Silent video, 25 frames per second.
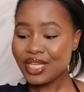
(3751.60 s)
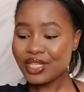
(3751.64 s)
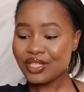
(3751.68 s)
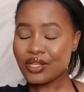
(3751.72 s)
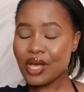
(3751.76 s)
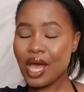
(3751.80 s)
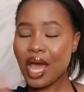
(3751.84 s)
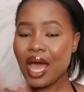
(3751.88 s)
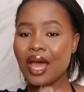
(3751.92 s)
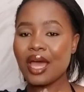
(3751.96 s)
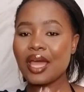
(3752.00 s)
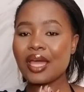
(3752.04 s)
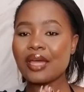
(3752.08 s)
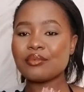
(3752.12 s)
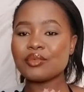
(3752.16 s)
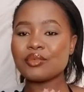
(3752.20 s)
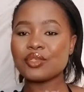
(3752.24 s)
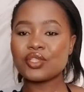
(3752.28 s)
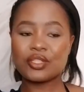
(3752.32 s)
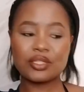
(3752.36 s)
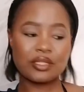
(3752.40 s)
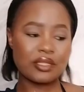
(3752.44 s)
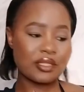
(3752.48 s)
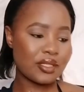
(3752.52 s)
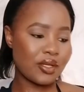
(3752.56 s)
so I am
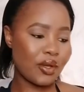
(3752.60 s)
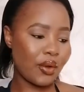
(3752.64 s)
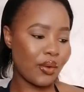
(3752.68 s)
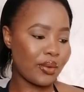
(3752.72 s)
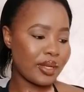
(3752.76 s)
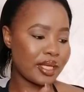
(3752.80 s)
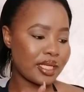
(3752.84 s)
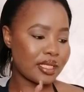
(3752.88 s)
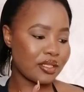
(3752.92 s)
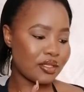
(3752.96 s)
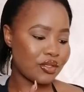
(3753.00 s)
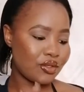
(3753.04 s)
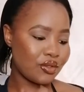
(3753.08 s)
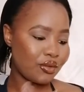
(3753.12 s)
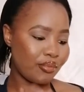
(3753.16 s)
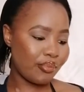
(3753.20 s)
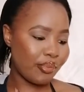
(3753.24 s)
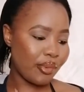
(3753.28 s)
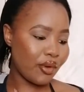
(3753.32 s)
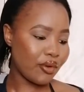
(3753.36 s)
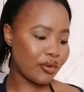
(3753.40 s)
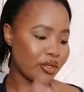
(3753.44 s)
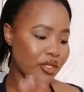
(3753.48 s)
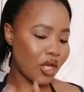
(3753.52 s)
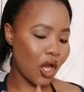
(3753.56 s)
just going to
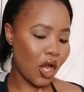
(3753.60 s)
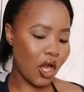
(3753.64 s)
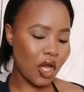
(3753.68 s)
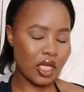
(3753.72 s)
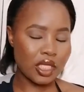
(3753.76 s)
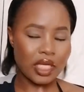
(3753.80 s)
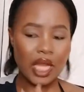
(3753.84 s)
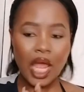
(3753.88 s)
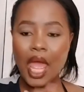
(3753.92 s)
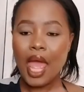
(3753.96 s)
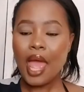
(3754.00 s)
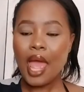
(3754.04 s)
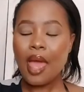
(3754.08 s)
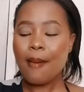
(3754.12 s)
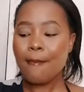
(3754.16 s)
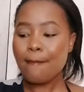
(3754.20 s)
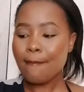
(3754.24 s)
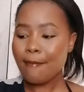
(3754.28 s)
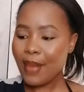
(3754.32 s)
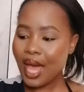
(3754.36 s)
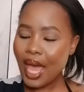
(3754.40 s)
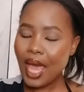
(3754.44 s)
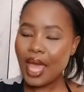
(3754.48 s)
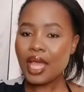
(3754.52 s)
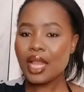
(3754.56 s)
put on
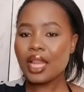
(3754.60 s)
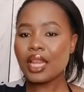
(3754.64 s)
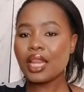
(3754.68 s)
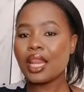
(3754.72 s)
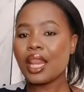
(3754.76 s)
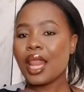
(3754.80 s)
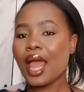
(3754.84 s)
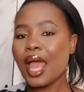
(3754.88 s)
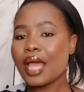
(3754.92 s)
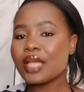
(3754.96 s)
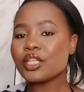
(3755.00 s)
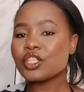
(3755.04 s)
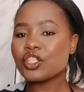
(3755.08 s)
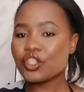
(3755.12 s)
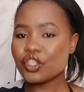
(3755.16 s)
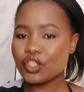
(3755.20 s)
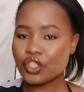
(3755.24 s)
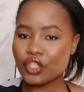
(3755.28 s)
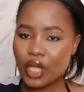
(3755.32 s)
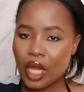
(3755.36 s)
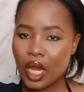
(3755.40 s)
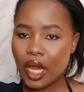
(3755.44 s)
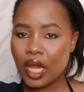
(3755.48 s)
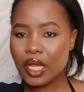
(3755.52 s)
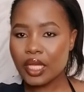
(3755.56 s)
my
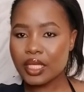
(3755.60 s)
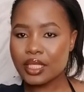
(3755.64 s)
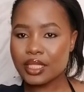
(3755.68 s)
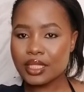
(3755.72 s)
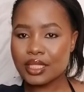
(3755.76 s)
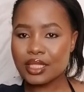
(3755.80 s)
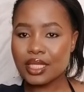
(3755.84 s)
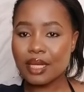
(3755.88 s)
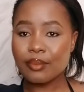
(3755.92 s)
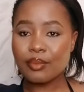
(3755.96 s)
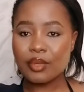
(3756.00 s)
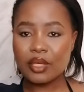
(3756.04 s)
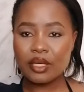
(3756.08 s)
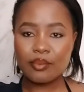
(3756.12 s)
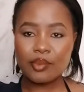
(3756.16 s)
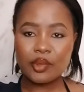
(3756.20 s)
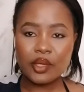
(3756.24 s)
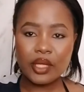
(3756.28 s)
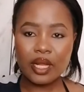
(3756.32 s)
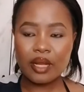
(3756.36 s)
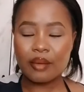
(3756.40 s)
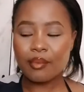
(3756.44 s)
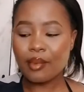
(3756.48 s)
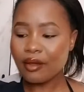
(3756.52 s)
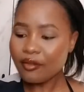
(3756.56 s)
lashes. I'm gonna
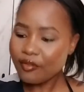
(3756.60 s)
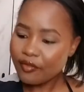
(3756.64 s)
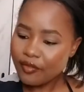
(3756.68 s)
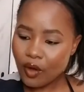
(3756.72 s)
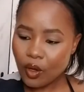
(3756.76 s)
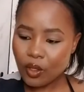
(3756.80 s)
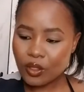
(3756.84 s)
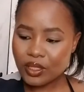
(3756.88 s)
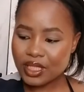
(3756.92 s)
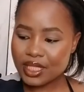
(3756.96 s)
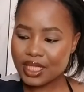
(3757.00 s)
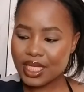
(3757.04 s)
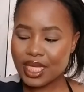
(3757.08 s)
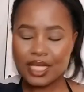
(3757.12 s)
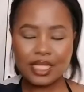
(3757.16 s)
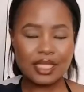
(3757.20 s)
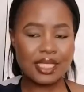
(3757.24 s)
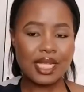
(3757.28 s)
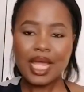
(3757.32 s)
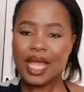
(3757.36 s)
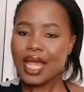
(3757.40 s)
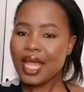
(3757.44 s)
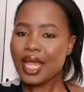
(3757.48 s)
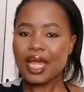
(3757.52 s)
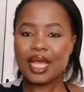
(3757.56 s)
put in my falsies,
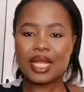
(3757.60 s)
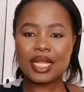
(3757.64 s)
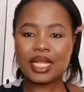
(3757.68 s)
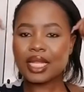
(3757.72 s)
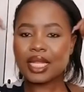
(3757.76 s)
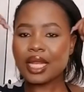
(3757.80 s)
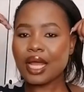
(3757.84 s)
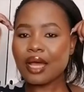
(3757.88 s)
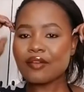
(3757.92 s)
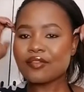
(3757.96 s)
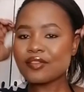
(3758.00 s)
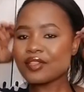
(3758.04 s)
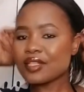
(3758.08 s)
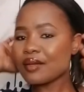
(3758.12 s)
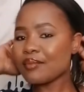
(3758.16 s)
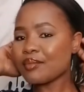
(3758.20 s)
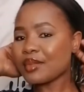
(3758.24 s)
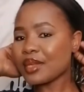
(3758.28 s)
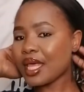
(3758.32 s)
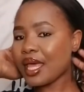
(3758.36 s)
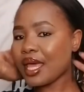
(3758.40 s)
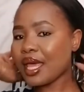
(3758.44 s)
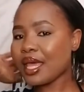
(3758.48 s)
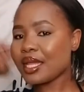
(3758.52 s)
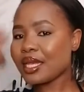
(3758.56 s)
and then after
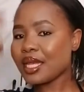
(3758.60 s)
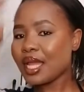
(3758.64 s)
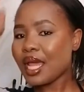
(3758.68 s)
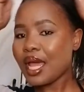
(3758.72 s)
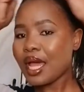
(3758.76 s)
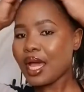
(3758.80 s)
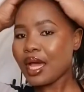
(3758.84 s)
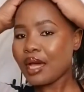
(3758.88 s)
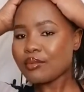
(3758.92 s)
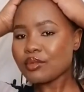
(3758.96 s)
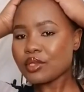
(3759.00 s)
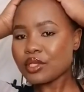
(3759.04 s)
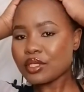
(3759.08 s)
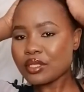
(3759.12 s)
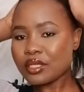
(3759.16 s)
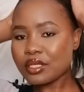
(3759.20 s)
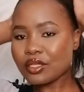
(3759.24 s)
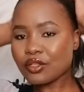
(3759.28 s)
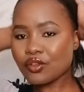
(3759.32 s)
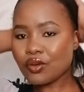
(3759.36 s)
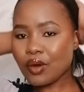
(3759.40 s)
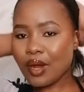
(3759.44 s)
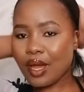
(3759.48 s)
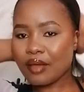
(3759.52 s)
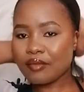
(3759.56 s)
I'm done, I'm just
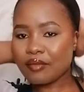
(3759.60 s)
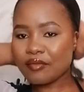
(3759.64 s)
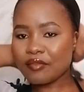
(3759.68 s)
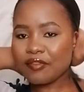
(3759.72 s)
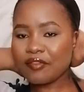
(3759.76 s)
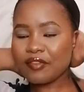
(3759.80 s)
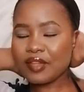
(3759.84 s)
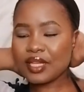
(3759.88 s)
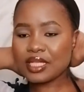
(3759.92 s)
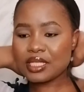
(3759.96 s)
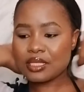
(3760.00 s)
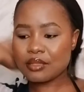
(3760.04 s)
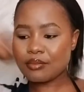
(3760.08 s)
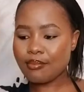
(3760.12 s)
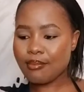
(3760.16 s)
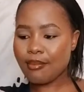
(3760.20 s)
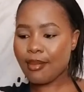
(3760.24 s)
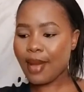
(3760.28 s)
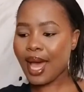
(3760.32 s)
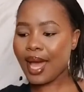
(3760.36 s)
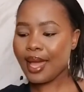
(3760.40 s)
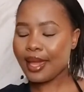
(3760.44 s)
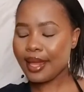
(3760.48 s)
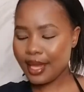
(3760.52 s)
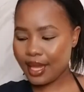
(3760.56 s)
gonna try and fix
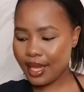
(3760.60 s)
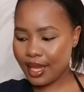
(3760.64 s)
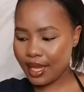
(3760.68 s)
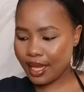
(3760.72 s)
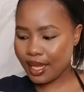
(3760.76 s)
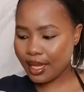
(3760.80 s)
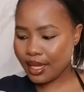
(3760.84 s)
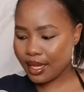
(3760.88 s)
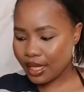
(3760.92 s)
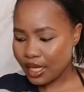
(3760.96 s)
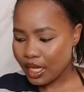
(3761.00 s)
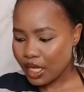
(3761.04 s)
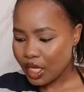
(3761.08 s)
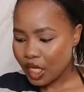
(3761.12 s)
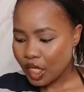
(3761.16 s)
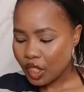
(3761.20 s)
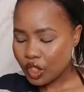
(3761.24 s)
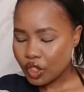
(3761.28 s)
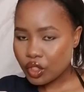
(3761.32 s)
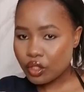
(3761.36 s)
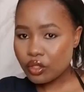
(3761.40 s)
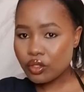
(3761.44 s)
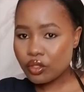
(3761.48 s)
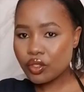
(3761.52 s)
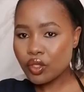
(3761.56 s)
my hair.
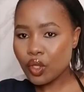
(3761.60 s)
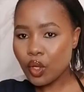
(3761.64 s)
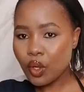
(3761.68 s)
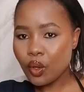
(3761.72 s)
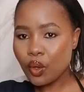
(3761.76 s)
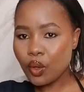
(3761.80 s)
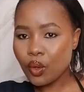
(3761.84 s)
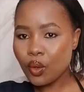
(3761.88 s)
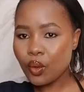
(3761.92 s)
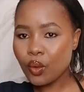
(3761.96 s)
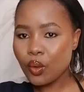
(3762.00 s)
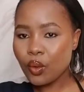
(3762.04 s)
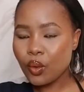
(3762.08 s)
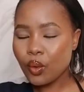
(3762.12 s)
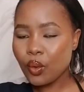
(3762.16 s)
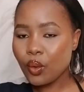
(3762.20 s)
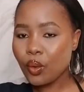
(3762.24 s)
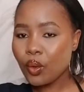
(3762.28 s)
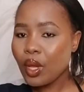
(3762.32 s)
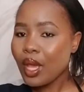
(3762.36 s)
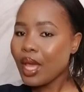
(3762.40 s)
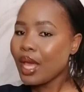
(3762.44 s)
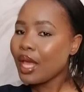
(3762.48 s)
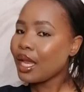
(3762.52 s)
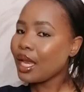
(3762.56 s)

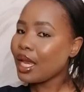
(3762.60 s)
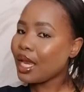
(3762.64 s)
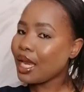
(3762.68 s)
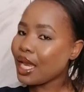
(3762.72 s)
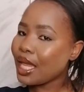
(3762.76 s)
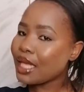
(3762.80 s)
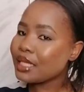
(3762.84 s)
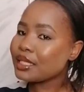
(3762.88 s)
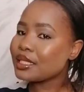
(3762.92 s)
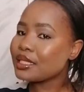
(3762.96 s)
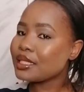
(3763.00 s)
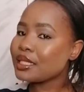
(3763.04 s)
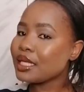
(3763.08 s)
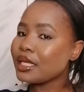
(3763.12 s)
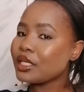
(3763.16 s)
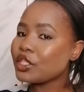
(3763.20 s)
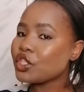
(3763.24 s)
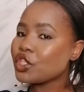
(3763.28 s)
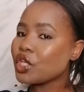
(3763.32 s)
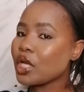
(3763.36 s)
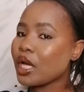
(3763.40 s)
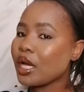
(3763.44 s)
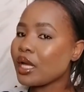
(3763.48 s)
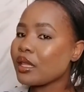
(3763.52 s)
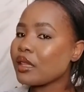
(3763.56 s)
So let's see
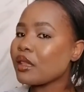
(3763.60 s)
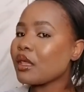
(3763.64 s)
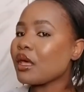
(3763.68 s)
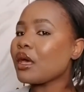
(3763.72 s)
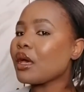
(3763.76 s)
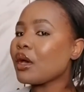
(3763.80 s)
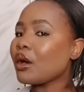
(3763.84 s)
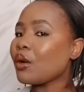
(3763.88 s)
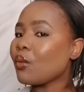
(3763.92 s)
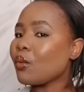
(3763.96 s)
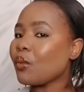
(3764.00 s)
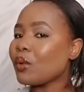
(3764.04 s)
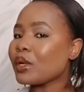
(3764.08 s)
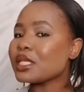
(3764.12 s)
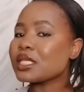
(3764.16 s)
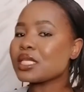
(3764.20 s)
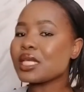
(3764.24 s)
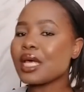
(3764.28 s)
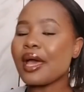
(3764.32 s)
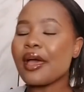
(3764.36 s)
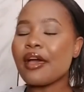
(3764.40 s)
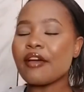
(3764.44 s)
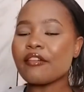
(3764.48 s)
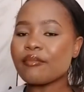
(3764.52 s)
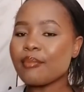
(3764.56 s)
each other
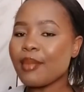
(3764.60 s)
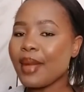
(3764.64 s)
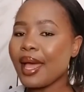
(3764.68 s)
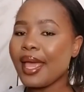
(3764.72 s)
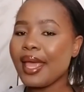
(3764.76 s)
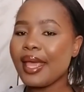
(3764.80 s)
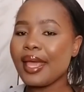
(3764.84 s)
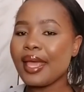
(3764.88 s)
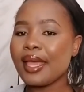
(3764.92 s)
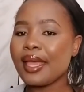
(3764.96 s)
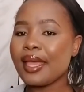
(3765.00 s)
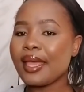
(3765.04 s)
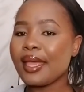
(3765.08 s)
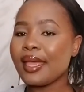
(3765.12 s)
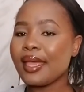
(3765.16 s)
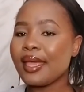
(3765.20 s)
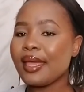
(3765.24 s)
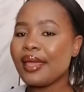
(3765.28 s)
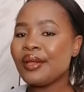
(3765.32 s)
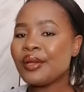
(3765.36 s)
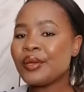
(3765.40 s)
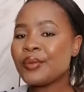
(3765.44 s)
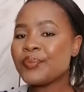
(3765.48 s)
once I have my hair